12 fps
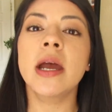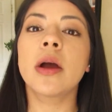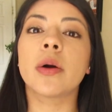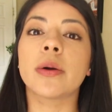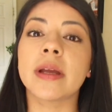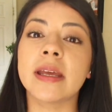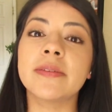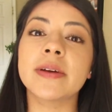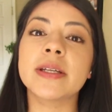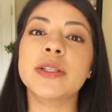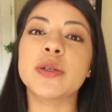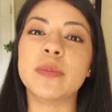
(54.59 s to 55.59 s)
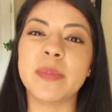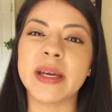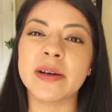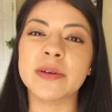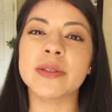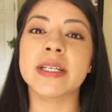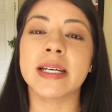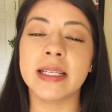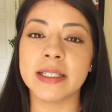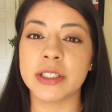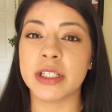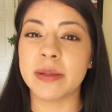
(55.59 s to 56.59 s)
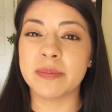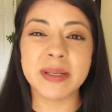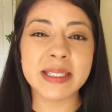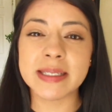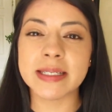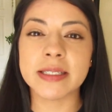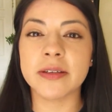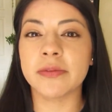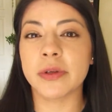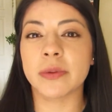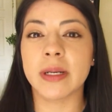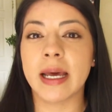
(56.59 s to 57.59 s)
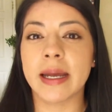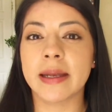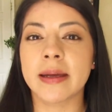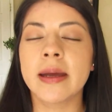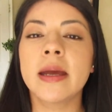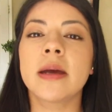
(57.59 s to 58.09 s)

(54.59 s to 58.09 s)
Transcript: or even to build a legit business if you'd like.